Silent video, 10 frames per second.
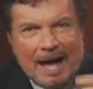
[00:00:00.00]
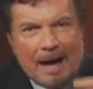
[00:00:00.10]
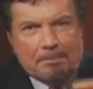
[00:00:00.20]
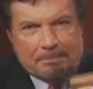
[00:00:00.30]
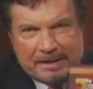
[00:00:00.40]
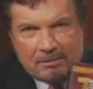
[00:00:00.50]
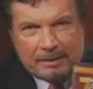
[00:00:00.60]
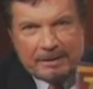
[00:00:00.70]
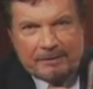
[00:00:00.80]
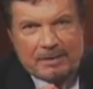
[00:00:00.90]
I'm
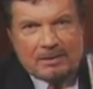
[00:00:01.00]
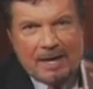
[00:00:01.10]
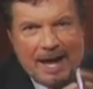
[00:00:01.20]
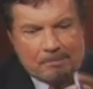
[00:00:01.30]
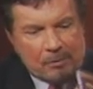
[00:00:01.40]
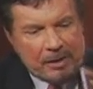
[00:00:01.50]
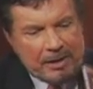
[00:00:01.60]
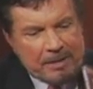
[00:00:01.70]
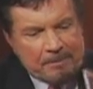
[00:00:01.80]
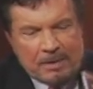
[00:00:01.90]
building this
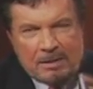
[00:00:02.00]
library